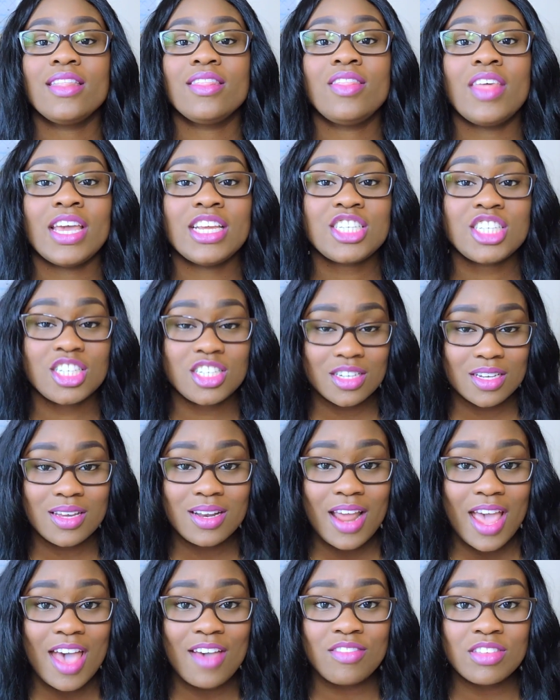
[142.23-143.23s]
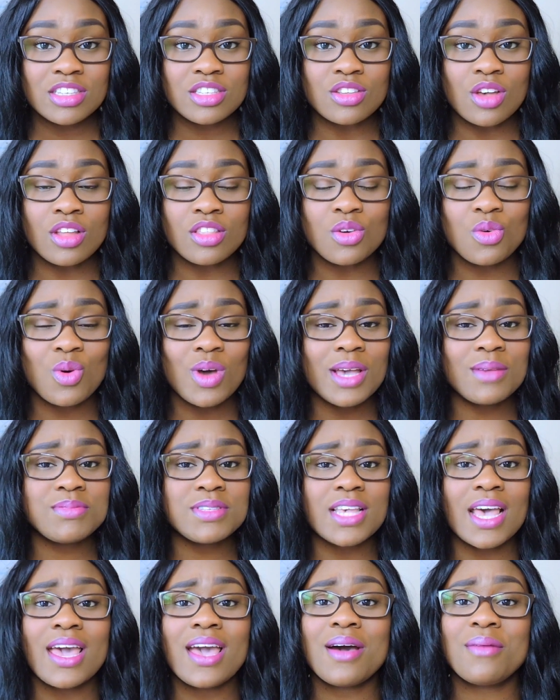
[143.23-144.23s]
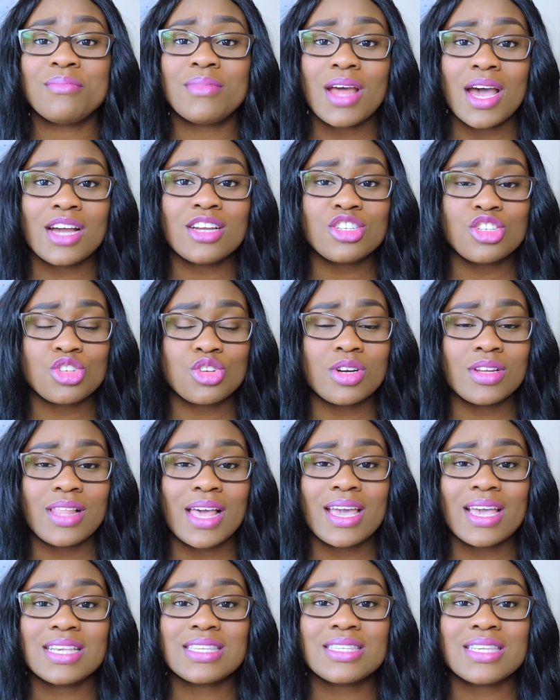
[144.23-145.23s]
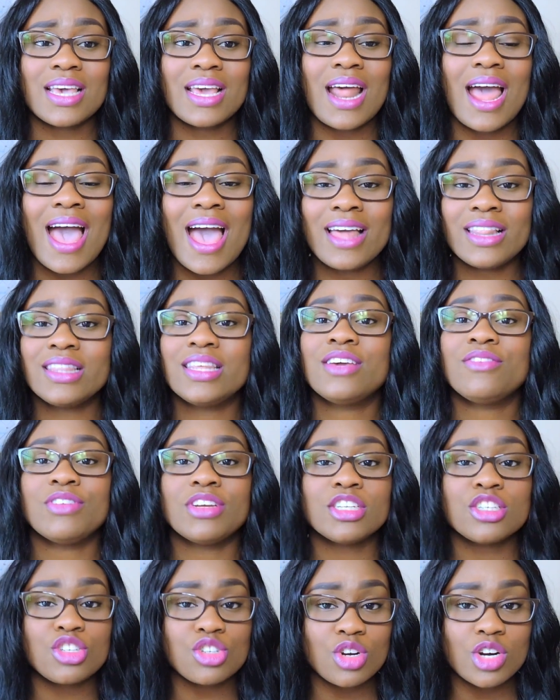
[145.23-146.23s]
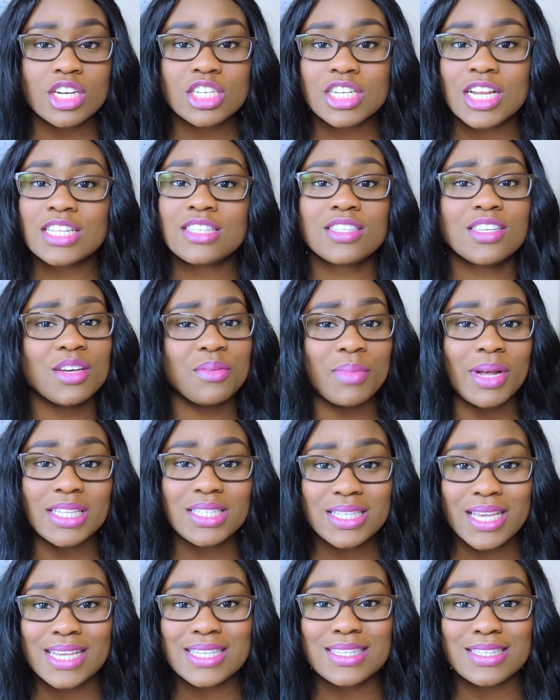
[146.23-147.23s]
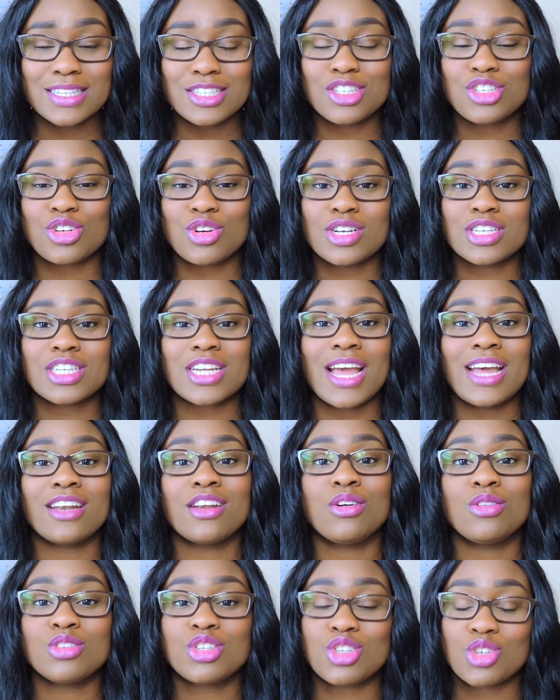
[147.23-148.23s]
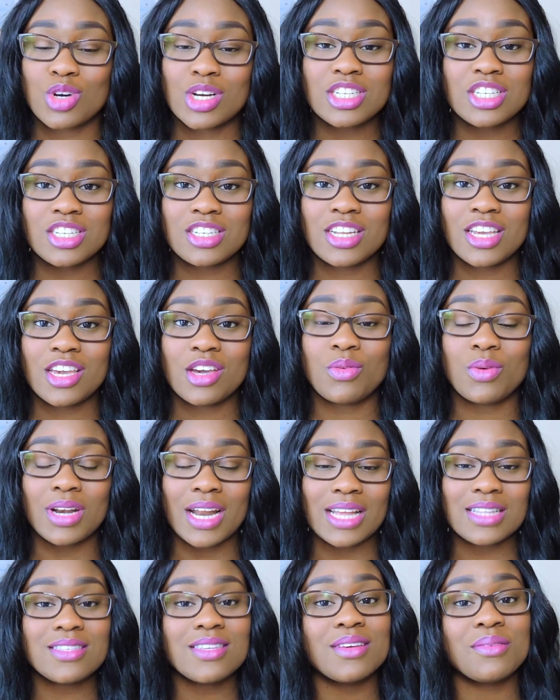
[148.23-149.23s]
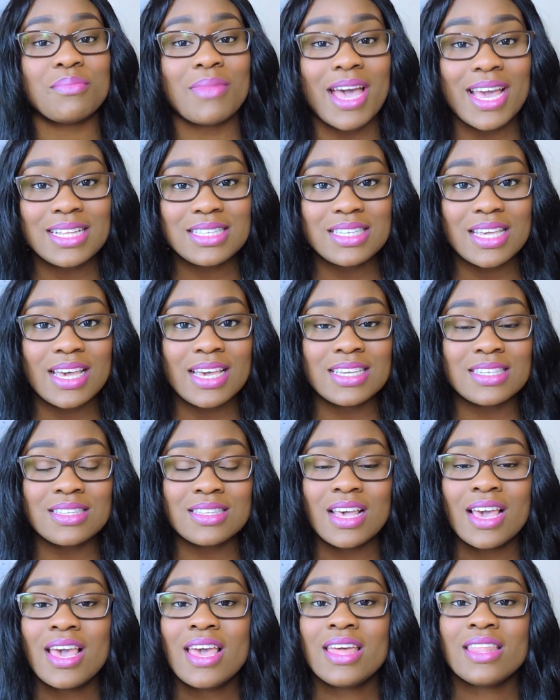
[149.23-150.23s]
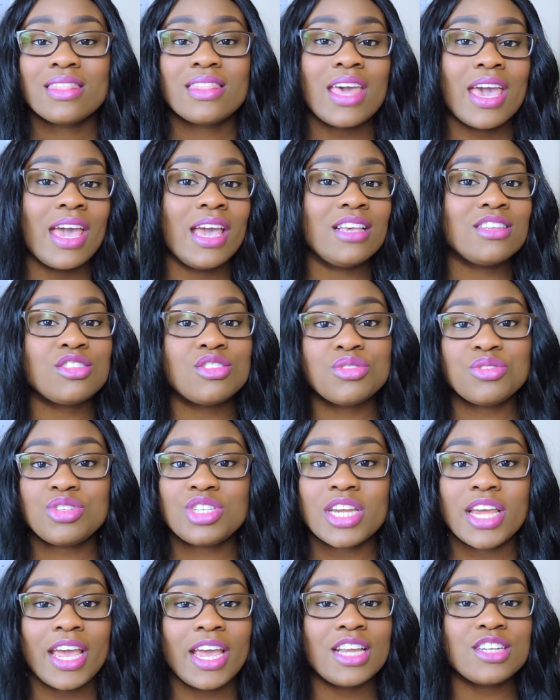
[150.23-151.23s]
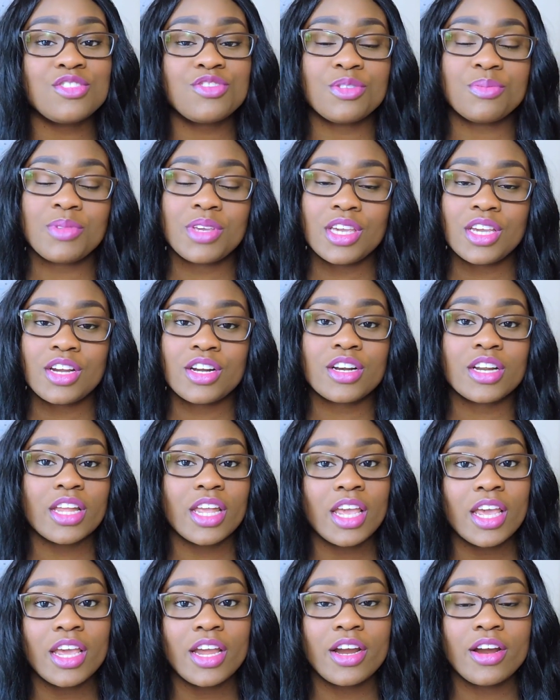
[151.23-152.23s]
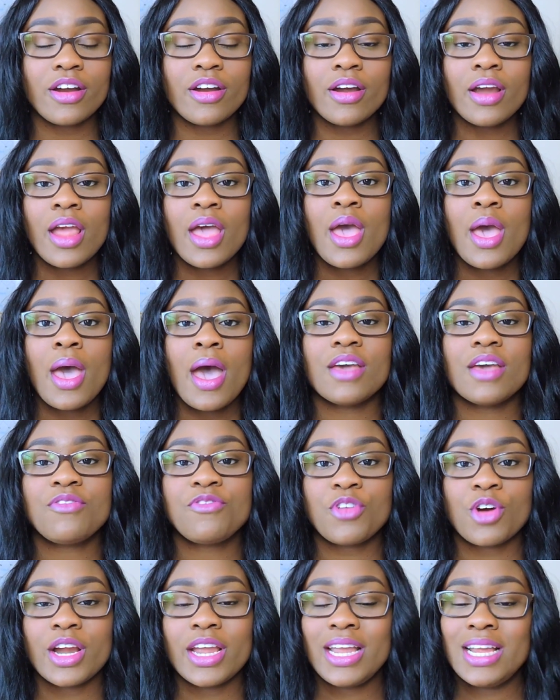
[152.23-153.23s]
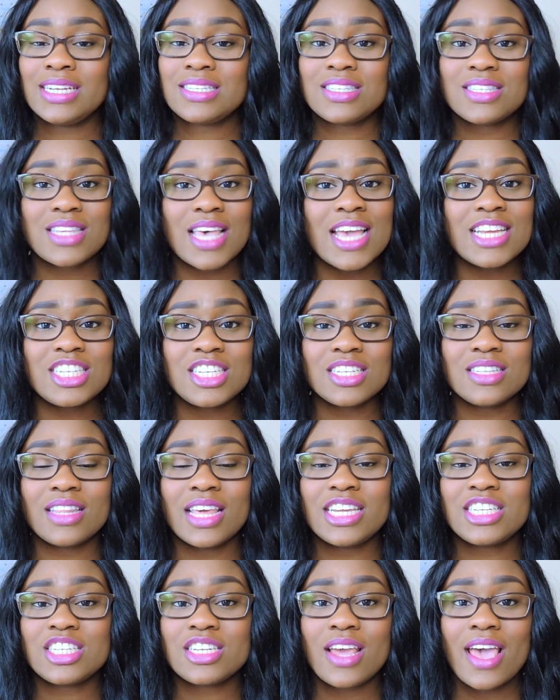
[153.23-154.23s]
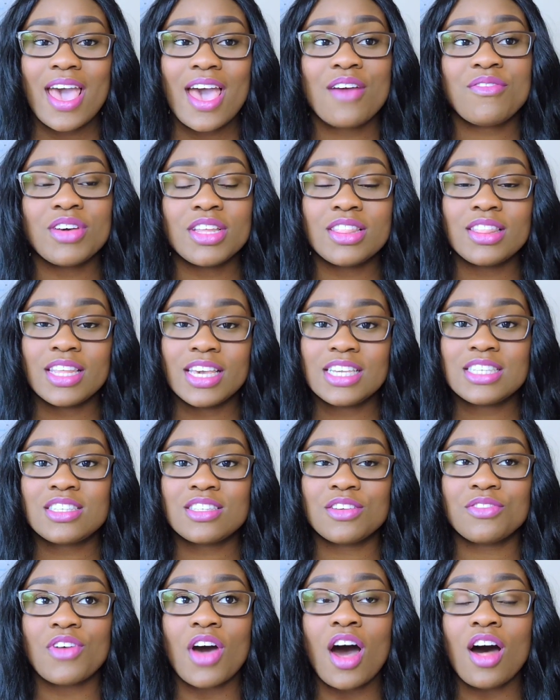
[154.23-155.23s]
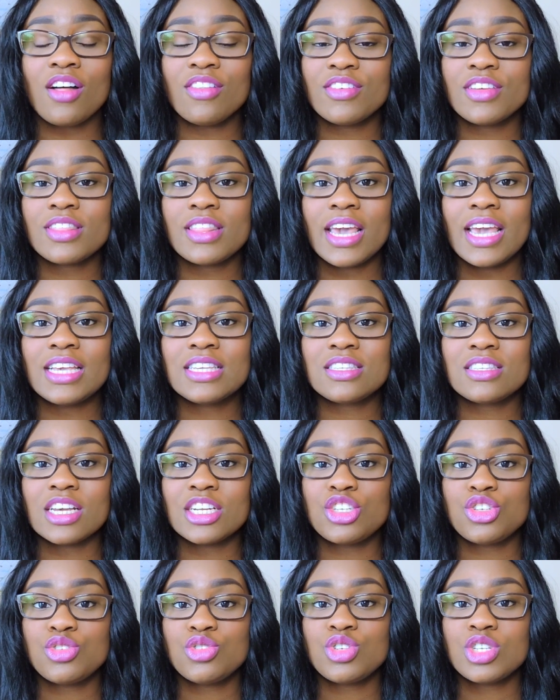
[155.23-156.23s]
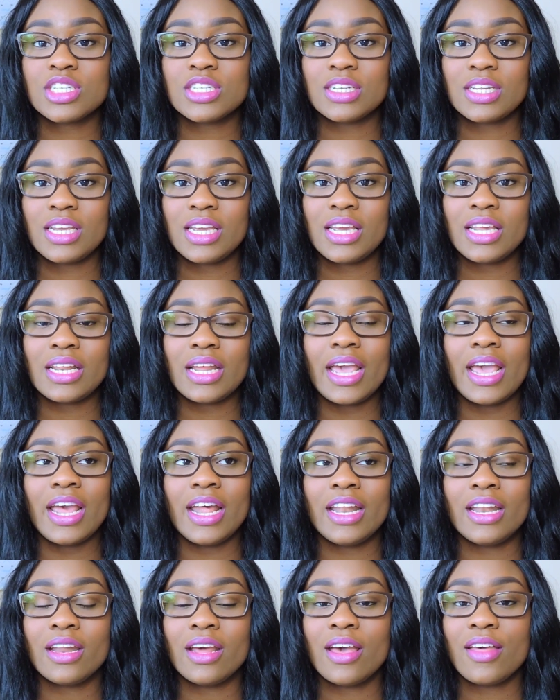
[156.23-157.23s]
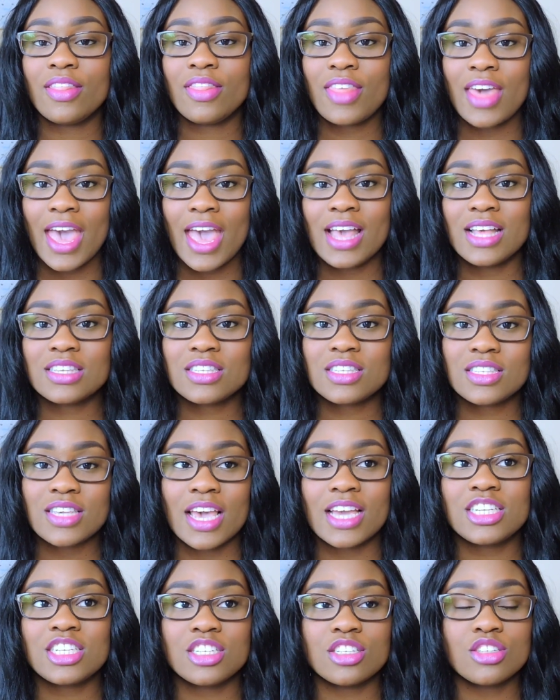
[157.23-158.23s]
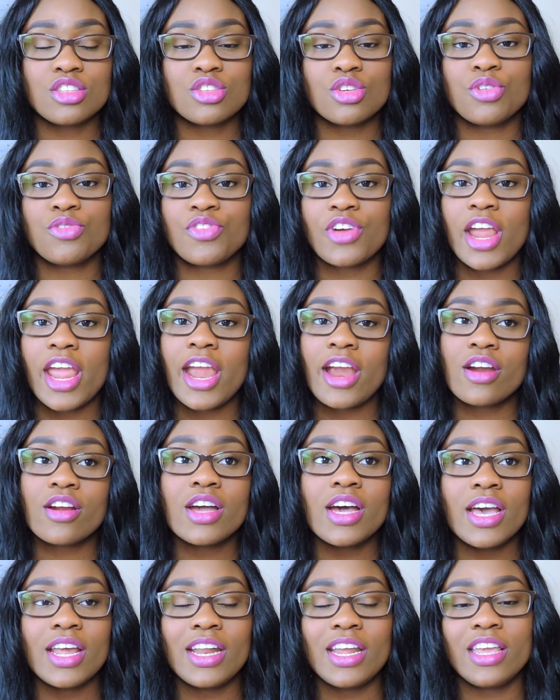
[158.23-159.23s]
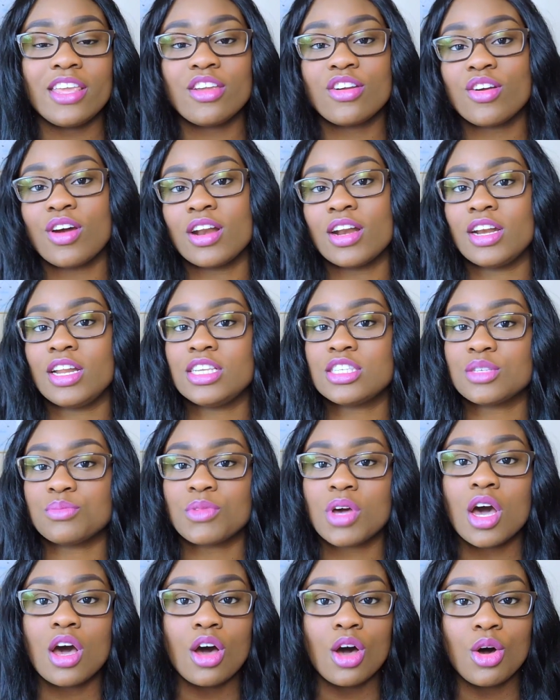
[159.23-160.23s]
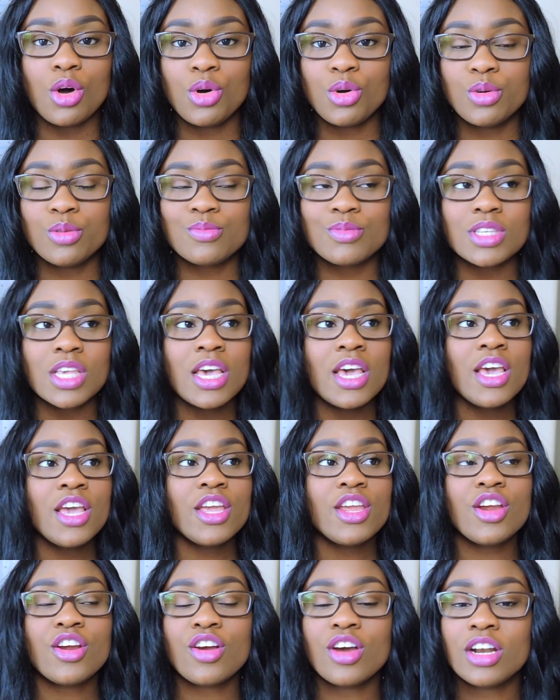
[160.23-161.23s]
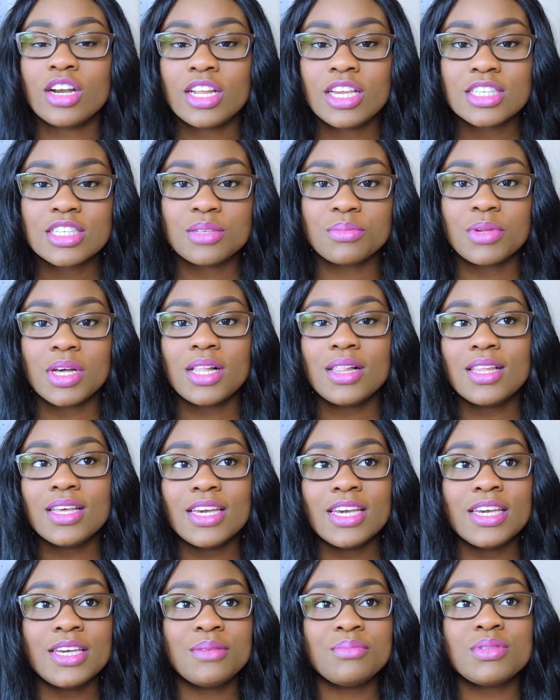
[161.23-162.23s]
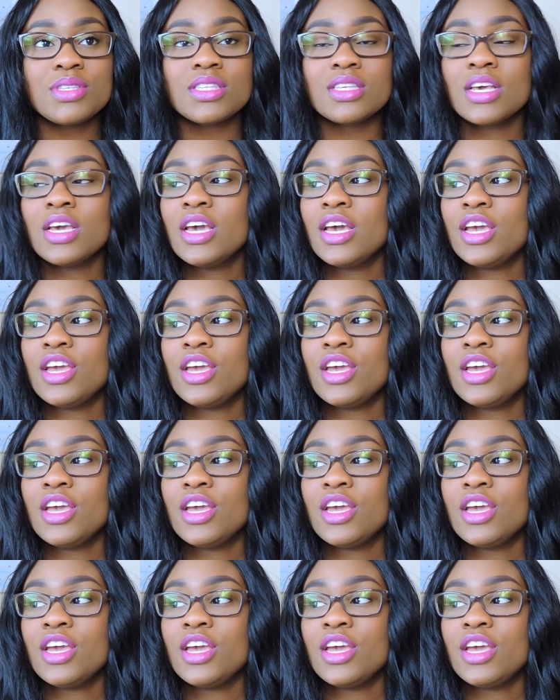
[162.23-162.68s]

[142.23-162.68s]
They should have this on the website. I'm not sure. Like I said, I live in Georgia. I took my test in Georgia. I know Georgia did when I took my test. Things do change from year to year. For each section, they should have a list of all the things that you should need in that section. So for hair cutting, you're going to need some combs. You're going to need some clips.